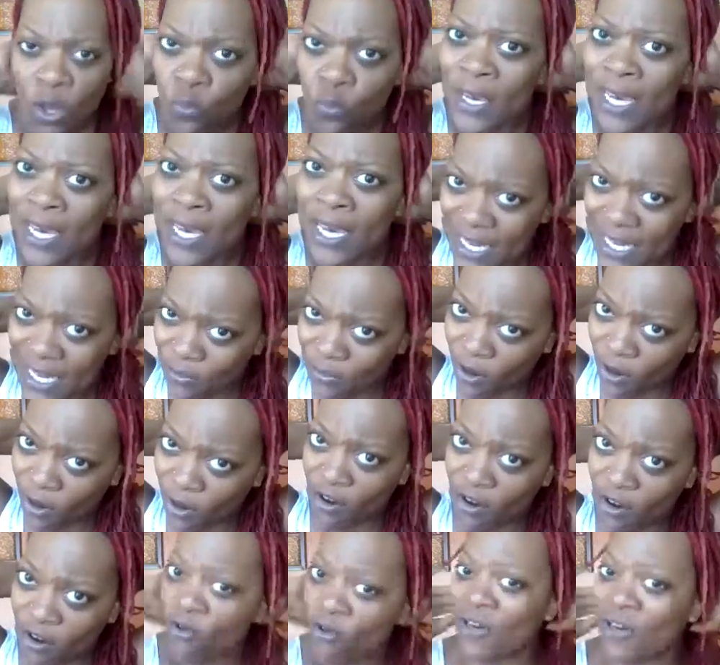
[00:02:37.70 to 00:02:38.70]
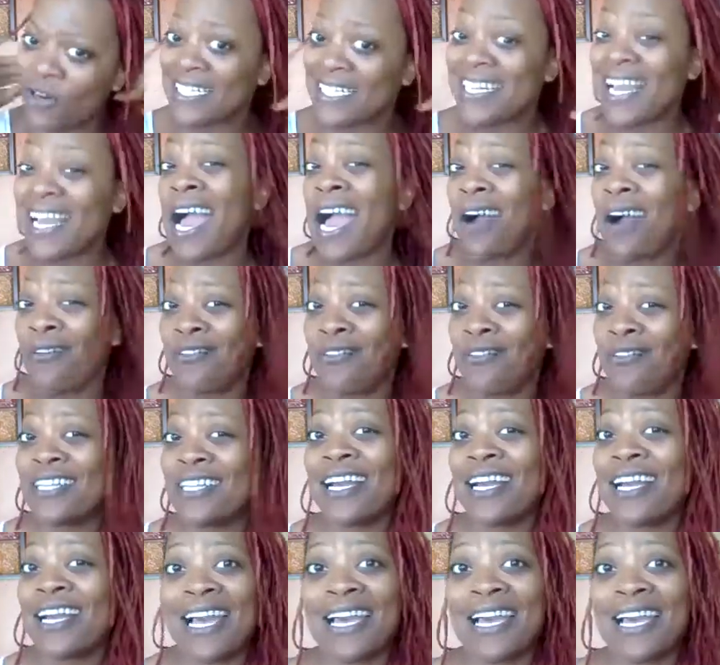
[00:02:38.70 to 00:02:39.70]
We were on an hour and
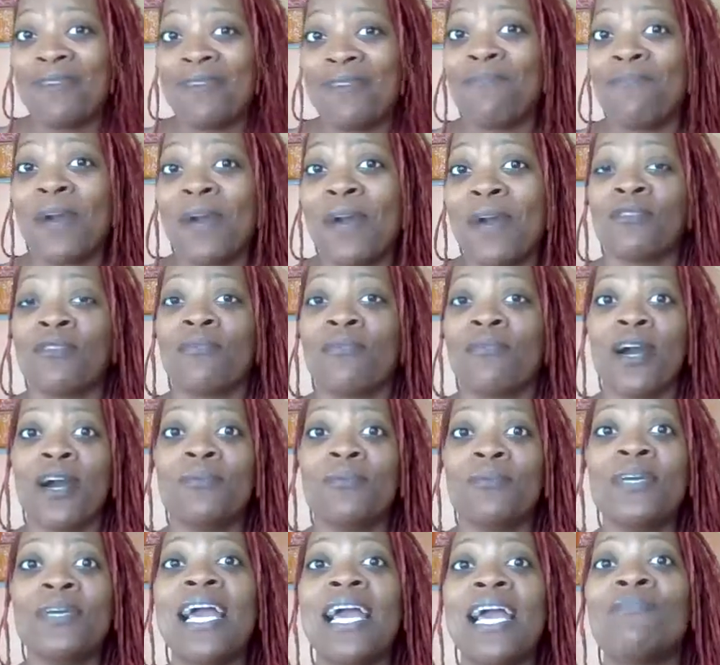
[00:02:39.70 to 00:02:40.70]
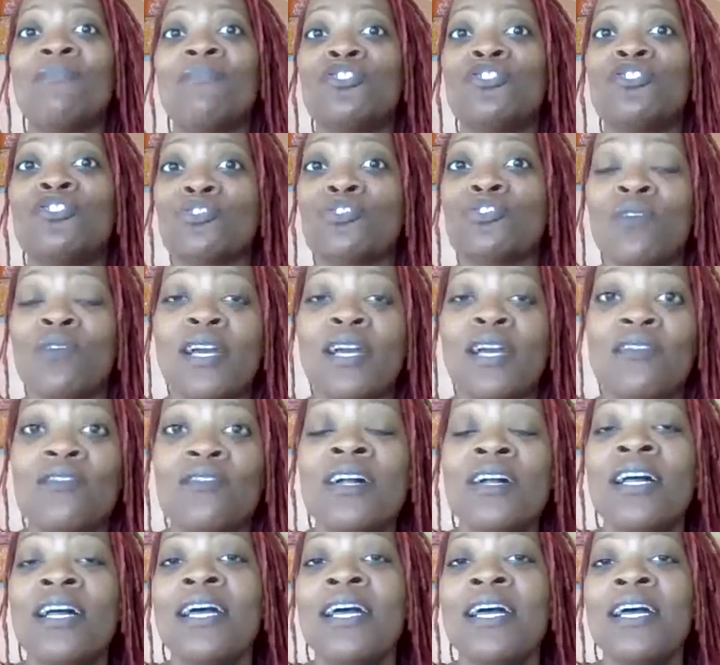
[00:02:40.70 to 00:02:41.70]
a half bike ride. We have a
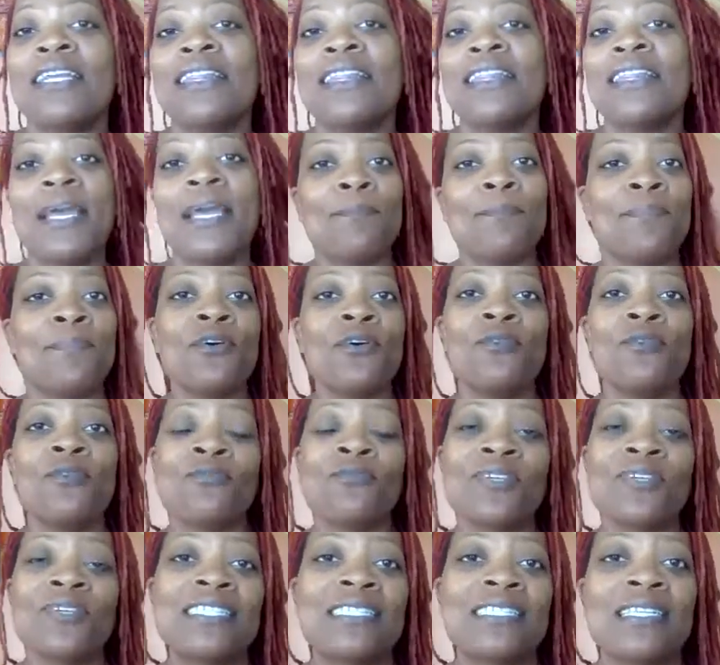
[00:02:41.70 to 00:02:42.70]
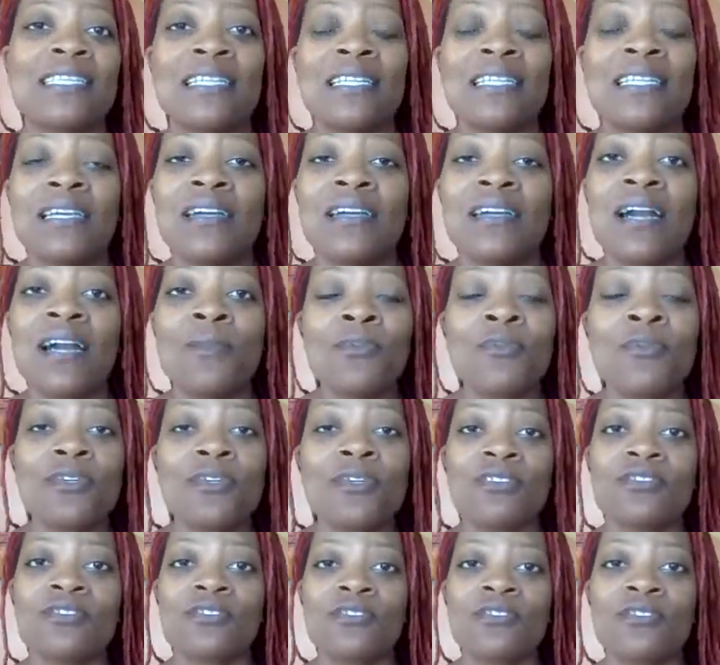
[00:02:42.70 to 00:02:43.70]
trail that they built recently a couple
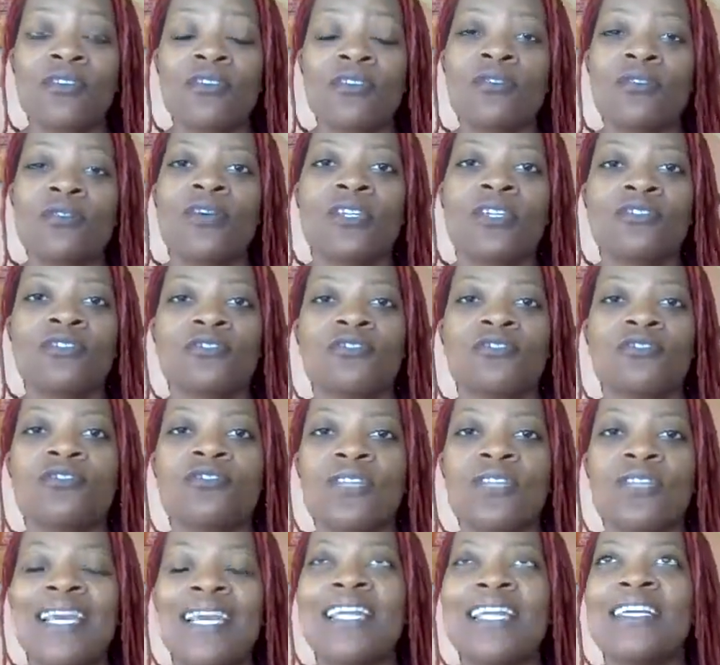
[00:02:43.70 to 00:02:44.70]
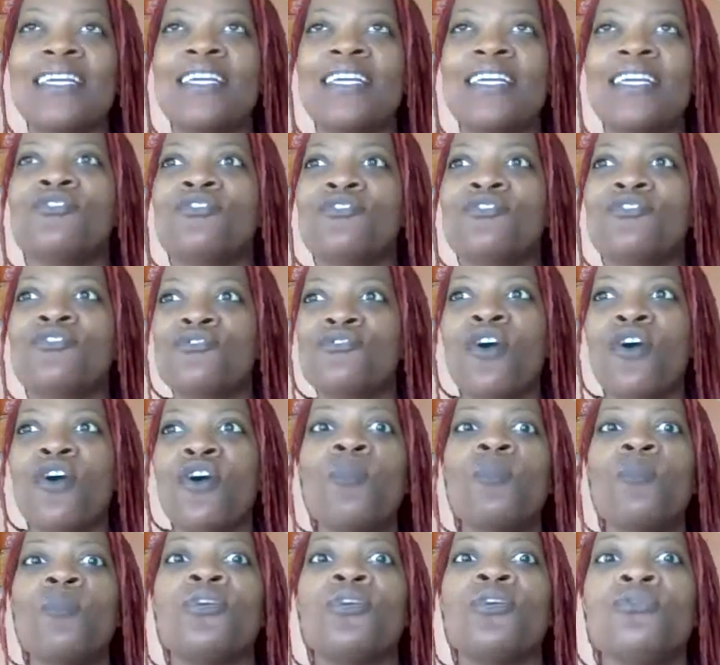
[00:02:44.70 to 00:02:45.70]
years ago across the street, and it's
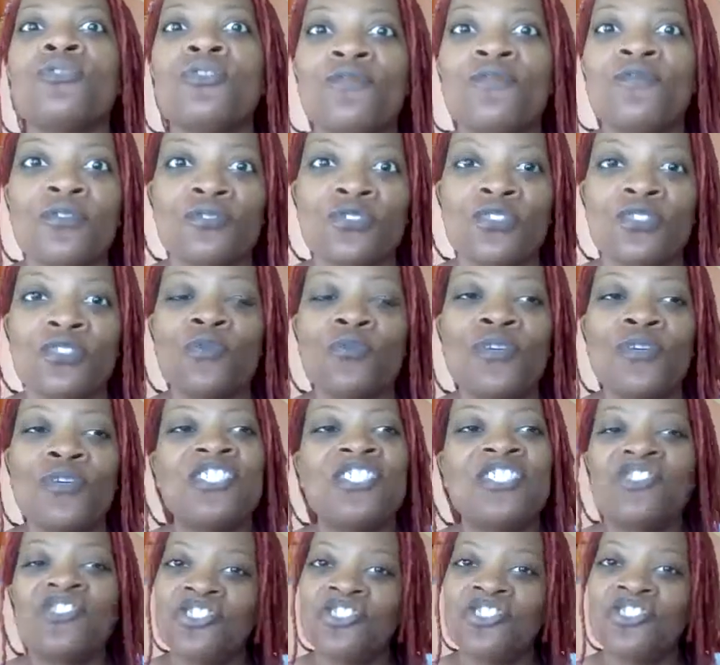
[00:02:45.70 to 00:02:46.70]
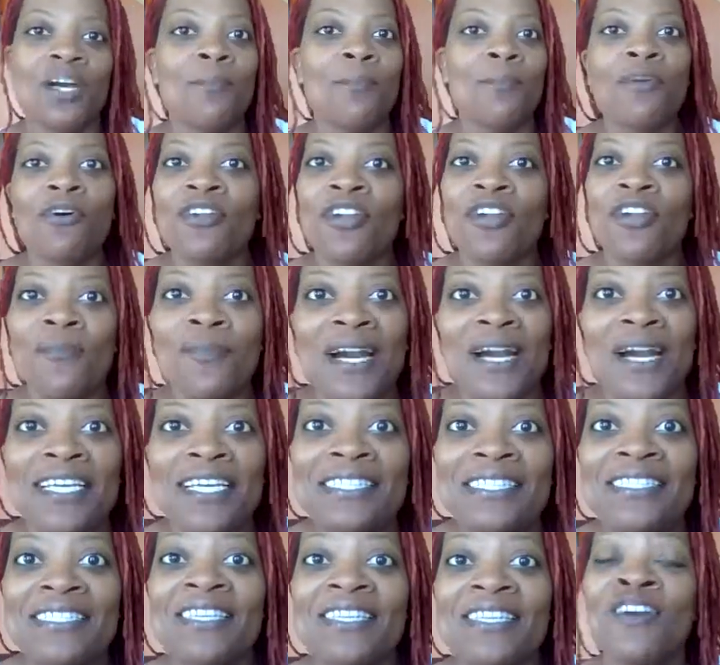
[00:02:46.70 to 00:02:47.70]
so beautiful. So we just jump on our
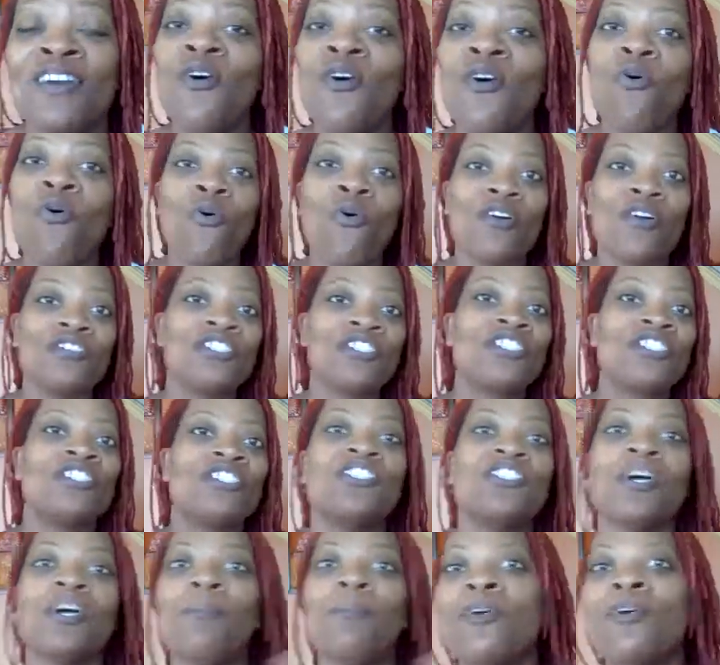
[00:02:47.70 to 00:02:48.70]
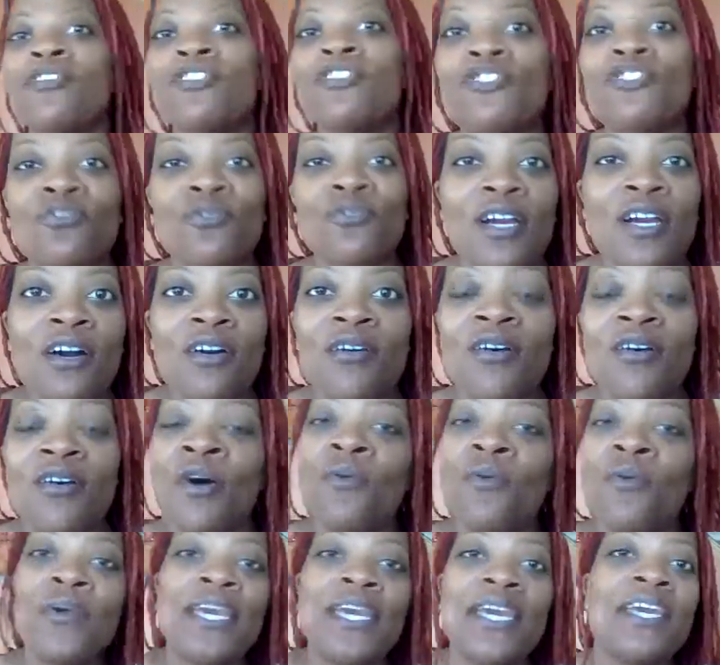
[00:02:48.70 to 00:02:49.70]
bikes or just jump on the trail.
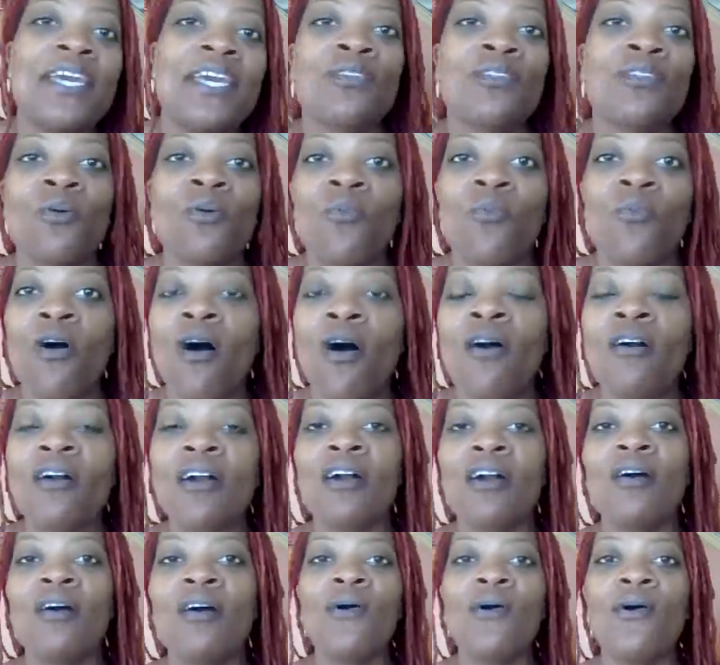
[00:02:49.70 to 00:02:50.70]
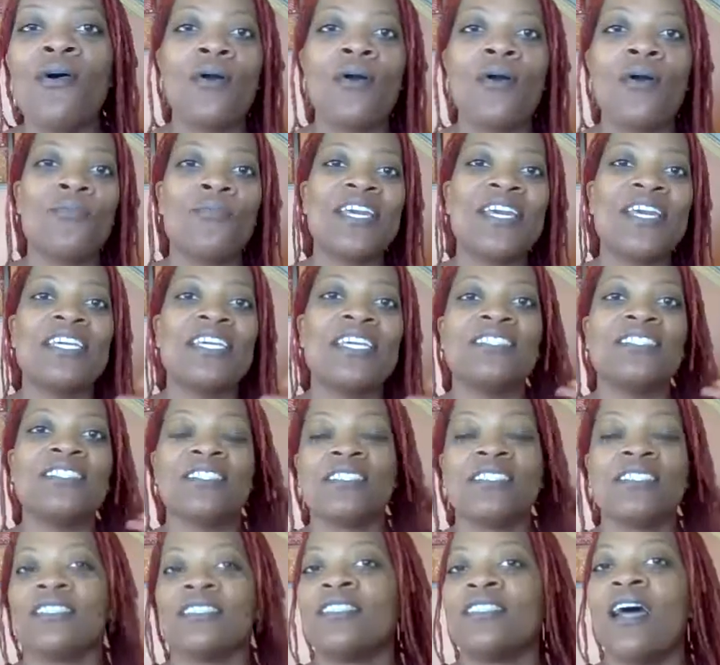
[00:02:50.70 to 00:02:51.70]
We either walk or we
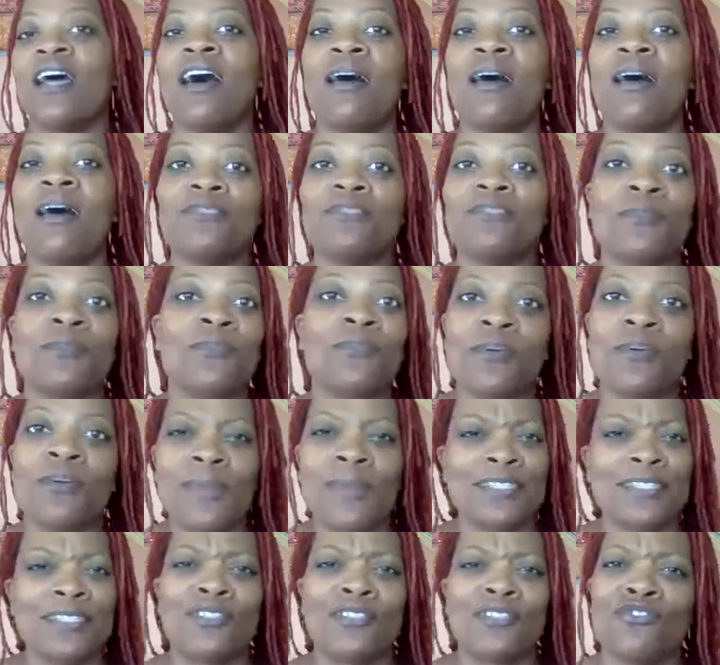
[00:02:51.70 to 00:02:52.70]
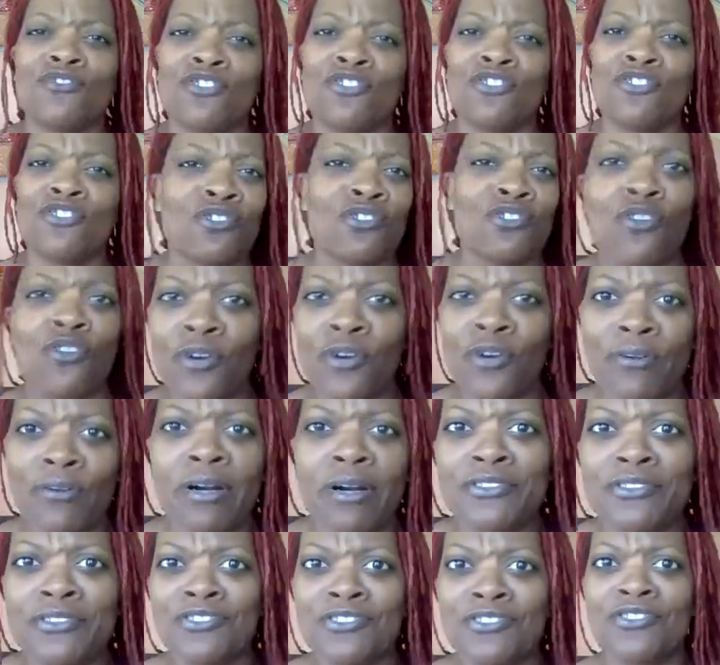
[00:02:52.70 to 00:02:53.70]
just jump on our bikes and go
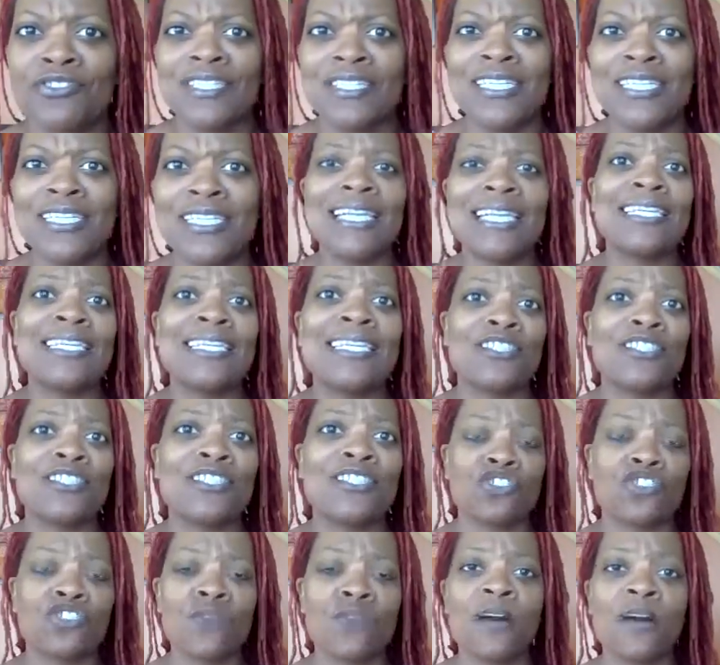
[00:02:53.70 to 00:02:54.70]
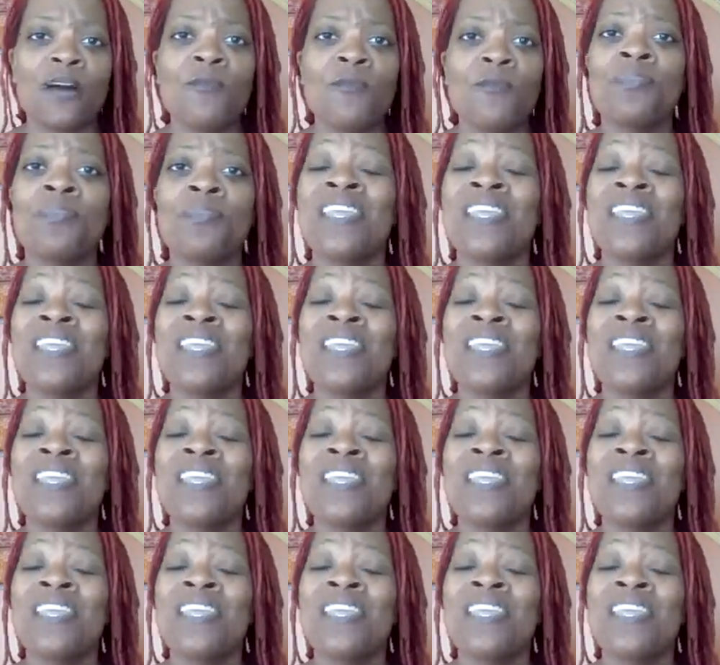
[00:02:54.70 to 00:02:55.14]
across the street and hit the trail.